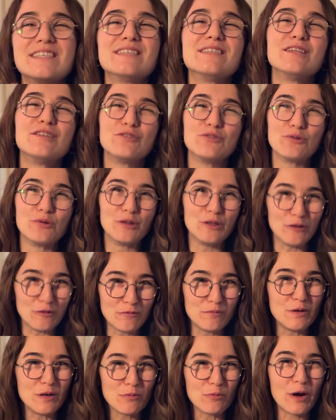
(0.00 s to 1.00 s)
is the tool
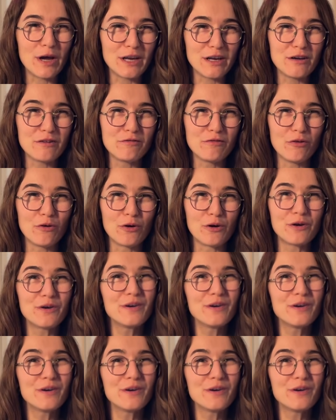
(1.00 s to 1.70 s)
you've been waiting for.